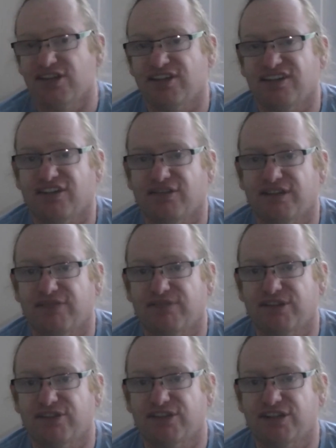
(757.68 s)
got rid of
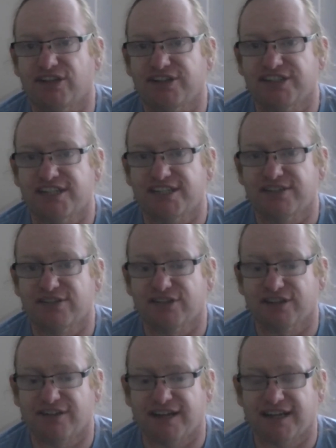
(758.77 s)
most of the losses,
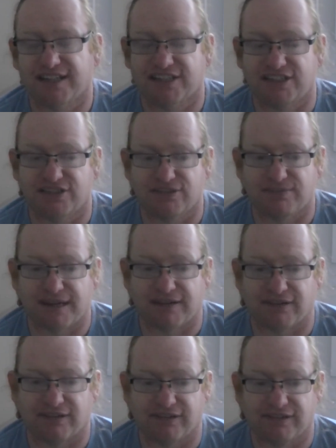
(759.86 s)
although I had to use a
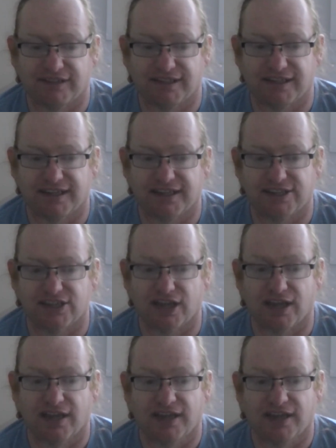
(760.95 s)
barrel connector